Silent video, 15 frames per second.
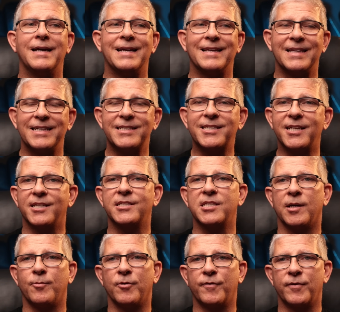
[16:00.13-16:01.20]
at least get a
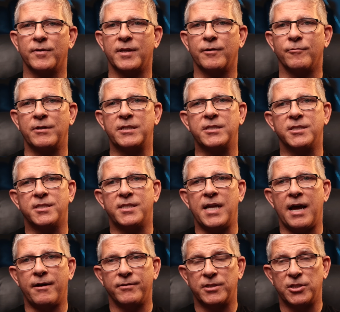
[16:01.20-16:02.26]
subwoofer that reaches
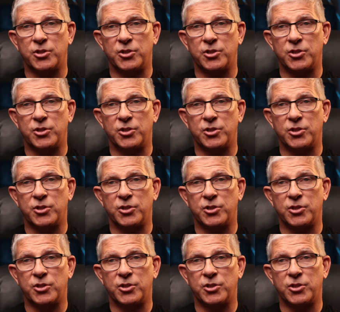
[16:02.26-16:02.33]
down